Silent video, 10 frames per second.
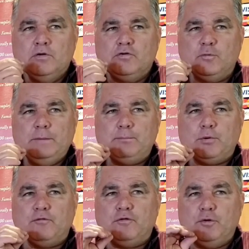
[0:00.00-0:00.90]
sweet
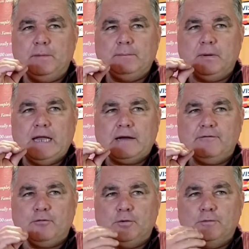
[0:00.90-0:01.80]
perfumey black
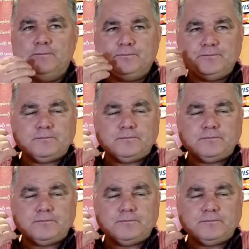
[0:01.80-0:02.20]
fruit.